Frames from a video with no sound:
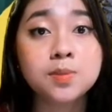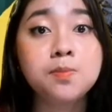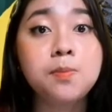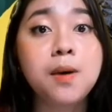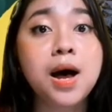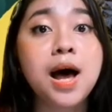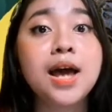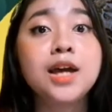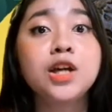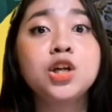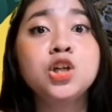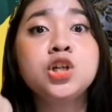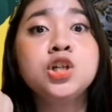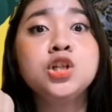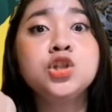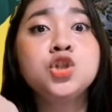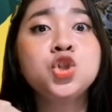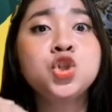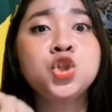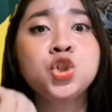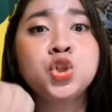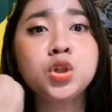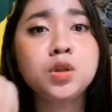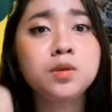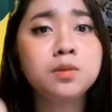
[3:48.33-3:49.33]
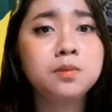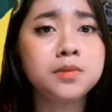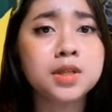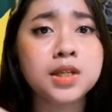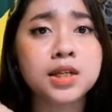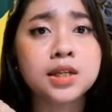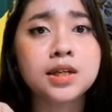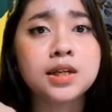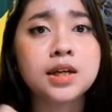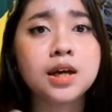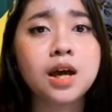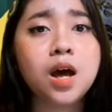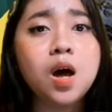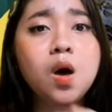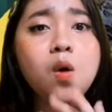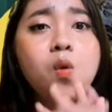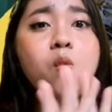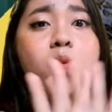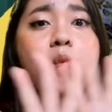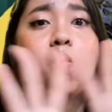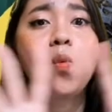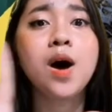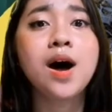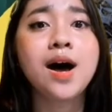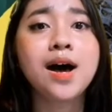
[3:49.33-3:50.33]
by consuming a
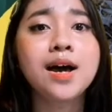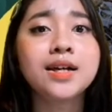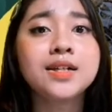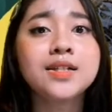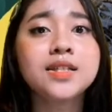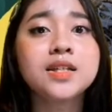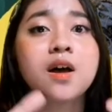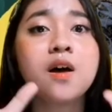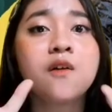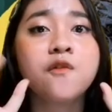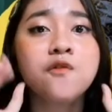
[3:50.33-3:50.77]
wide